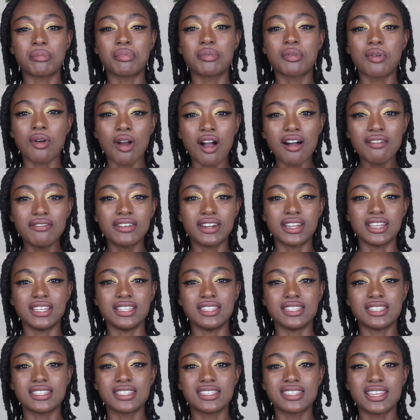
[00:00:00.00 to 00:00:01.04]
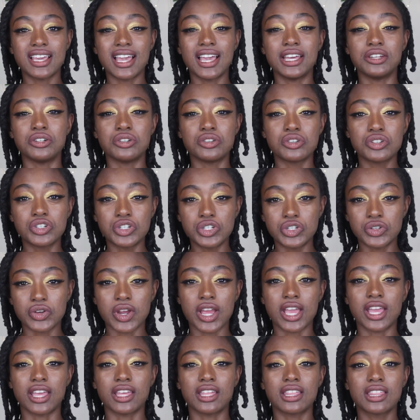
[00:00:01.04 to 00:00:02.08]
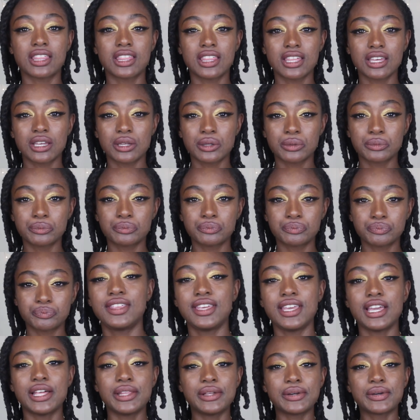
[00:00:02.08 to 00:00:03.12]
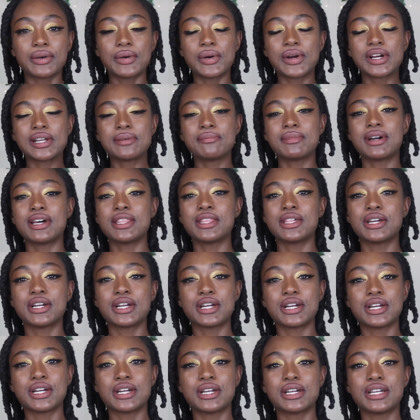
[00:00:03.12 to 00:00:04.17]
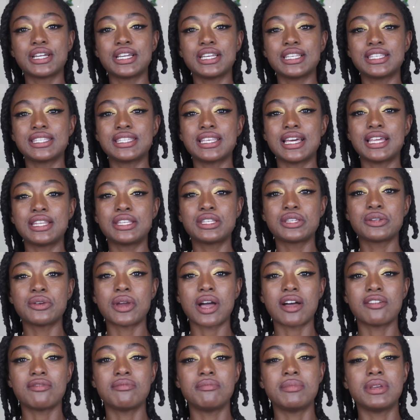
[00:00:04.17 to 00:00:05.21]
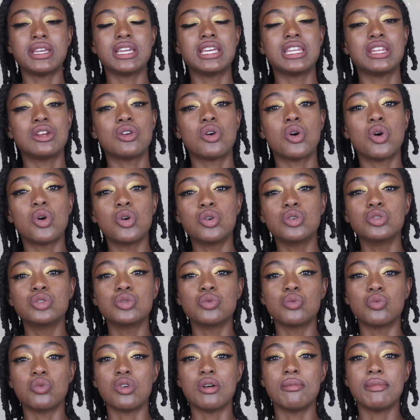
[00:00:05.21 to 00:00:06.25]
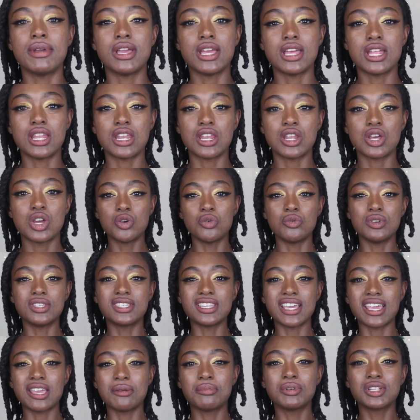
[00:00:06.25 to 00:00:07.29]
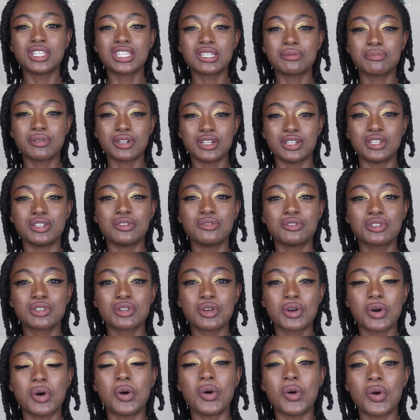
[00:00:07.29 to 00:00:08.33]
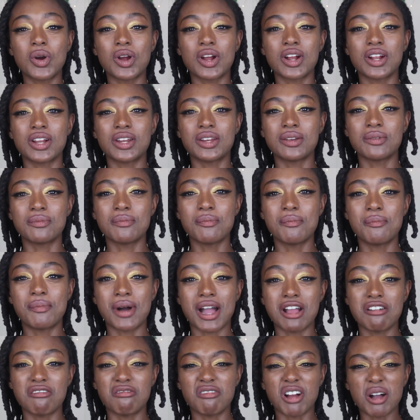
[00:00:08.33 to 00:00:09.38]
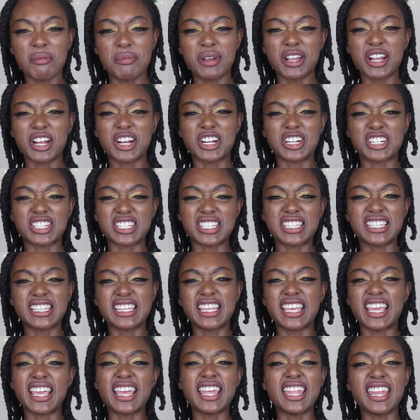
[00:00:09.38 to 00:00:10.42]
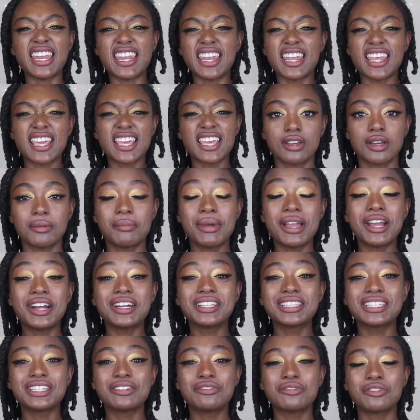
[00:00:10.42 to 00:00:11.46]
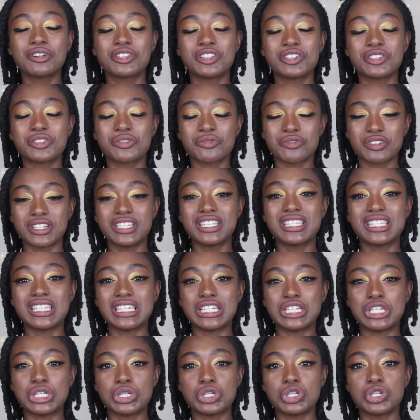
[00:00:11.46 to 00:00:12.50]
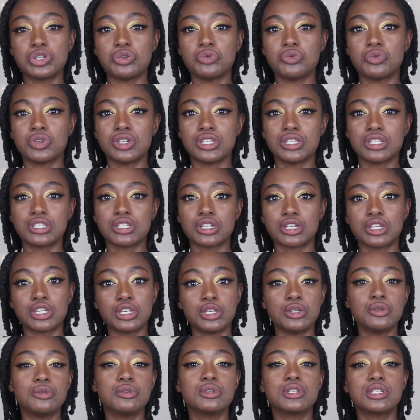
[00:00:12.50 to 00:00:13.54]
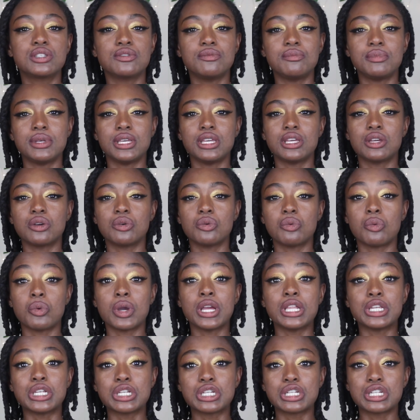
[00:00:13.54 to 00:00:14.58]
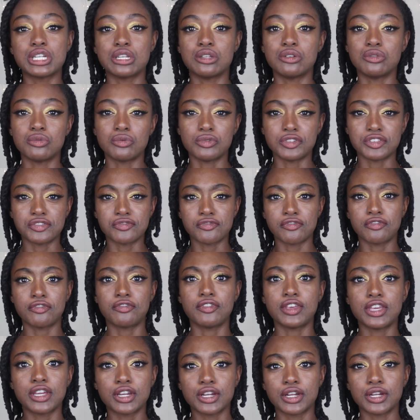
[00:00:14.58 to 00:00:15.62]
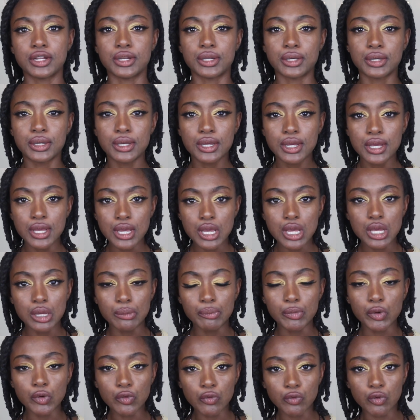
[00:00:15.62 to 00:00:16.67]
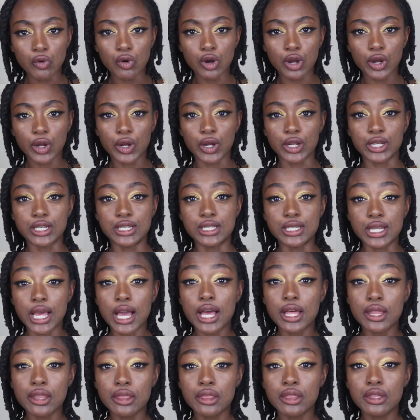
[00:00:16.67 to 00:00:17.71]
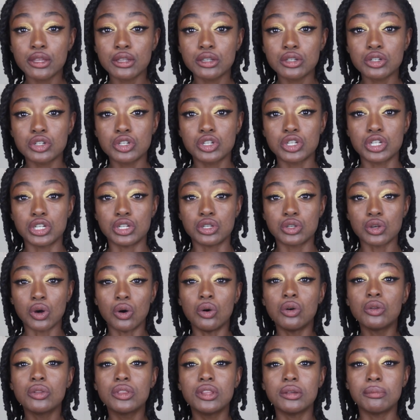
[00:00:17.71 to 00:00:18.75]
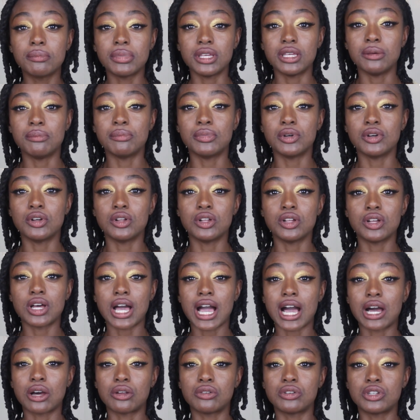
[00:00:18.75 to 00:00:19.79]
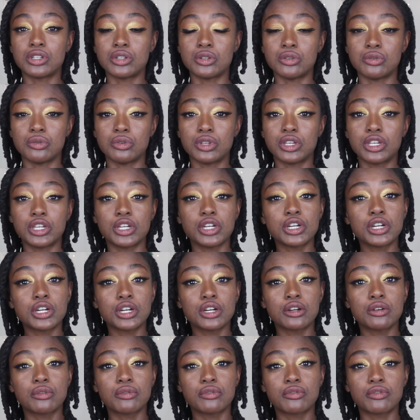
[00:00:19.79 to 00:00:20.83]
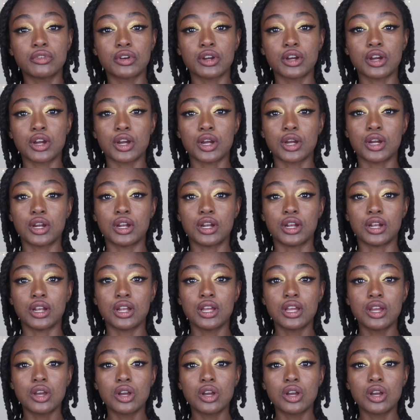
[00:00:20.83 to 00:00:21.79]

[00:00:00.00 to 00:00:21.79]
providence, and strength. The yellow corn mother is said to have been an old woman who was able to produce corn by rubbing her skin. Apparently, for this reason, she was accused of being a witch and was feared. Before her death, she told the people how to cure for her